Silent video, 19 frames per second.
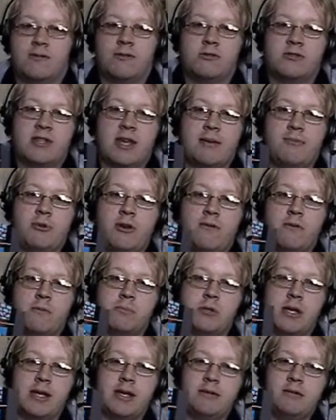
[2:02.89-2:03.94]
the first game we ever
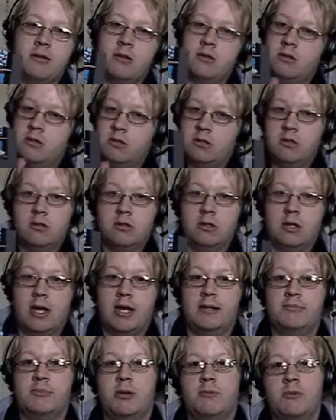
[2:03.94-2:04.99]
played a
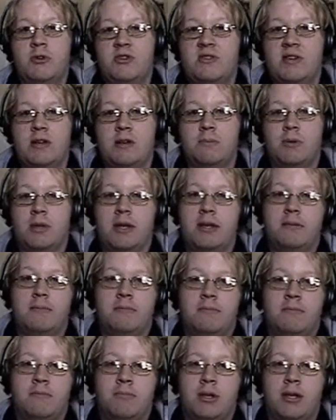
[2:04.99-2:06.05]
lot of memories there playing
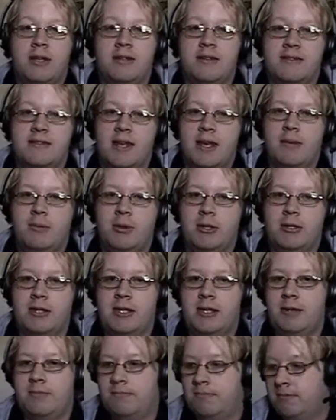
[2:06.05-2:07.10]
playing this game on
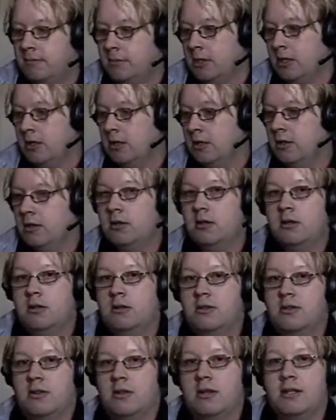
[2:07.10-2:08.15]
the
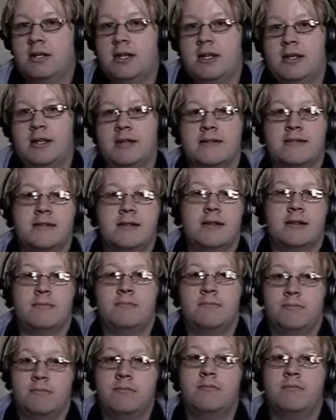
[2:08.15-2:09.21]
on the NES. Uh,
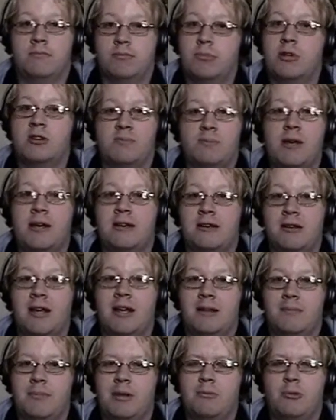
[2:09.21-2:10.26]
brings back a
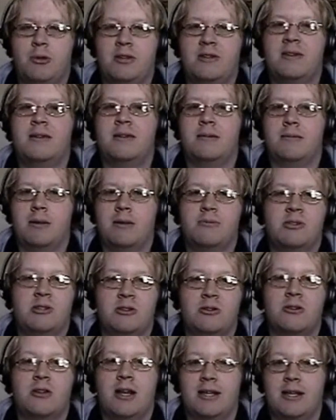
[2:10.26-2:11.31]
lot of memories, and I'm
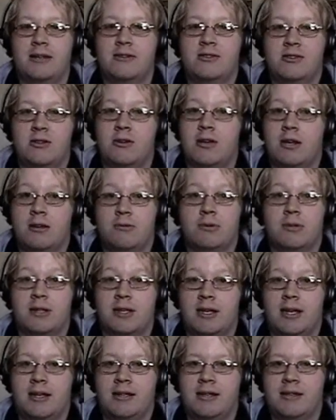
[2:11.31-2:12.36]
still glad I still got a
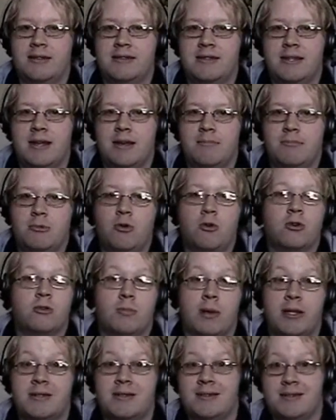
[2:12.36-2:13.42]
working NES today. Of course,
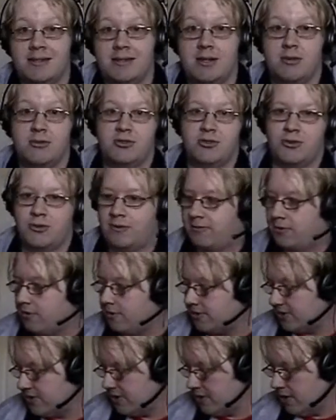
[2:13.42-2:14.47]
mine's is a toaster, of
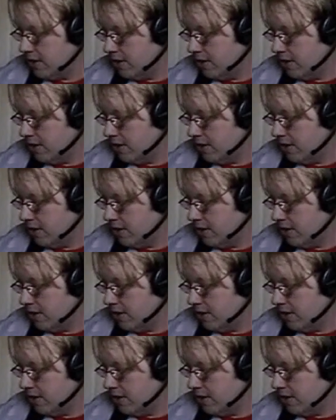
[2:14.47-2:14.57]
course.